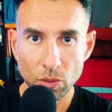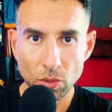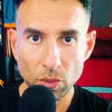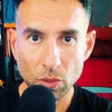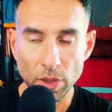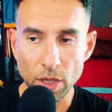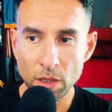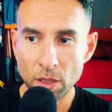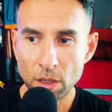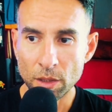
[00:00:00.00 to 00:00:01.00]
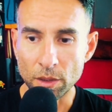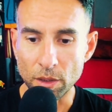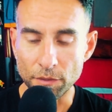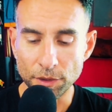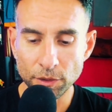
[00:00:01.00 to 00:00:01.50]
Okay?
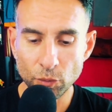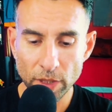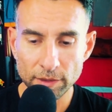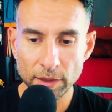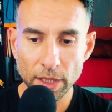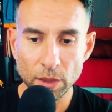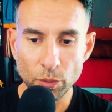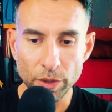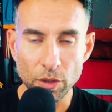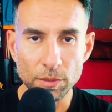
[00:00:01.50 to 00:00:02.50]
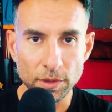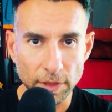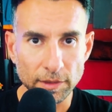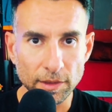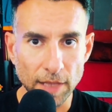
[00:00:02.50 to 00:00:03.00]
If this is resonating with you, because
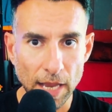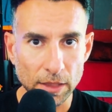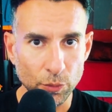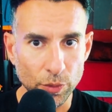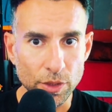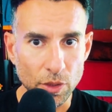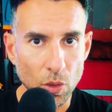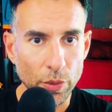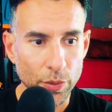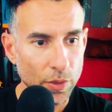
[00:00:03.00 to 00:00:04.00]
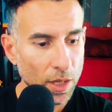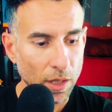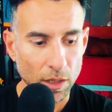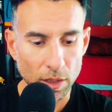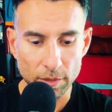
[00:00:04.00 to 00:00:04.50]
that's exactly what you're going through, yeah.
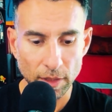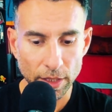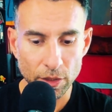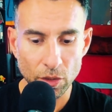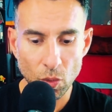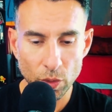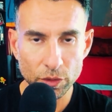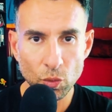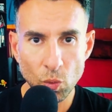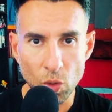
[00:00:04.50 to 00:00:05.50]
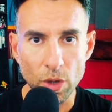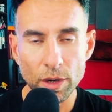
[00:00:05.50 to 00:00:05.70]
It's like you're going to war.